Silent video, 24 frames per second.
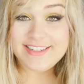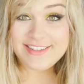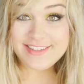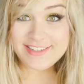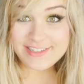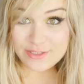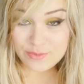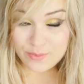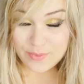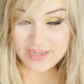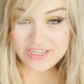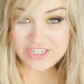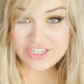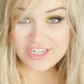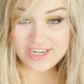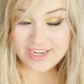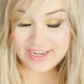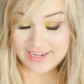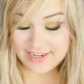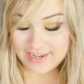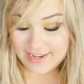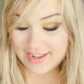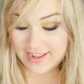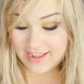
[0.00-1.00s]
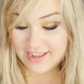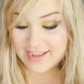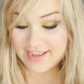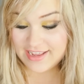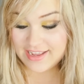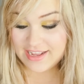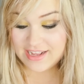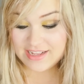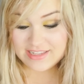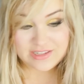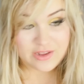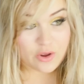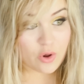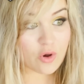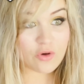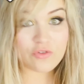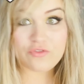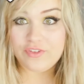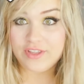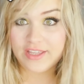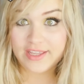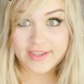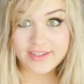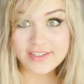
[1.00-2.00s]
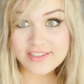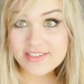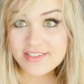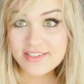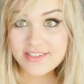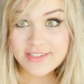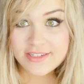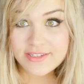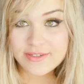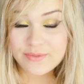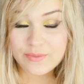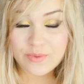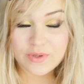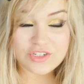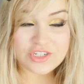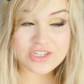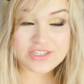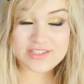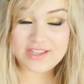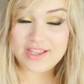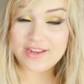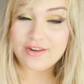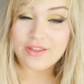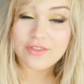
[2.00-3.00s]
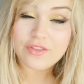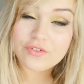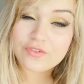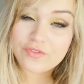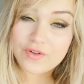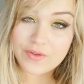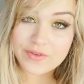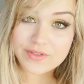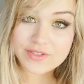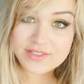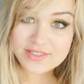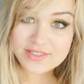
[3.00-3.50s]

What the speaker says: switching is obvious, which is another false